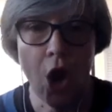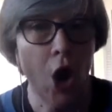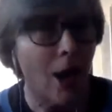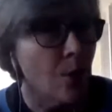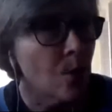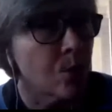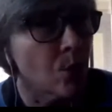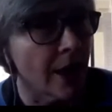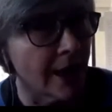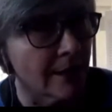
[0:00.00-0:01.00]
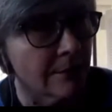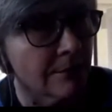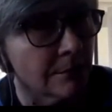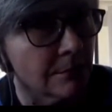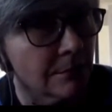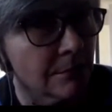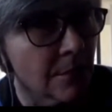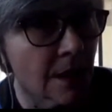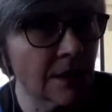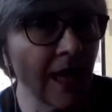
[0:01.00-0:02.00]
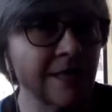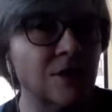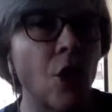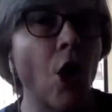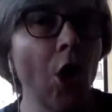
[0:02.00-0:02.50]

Our brain lets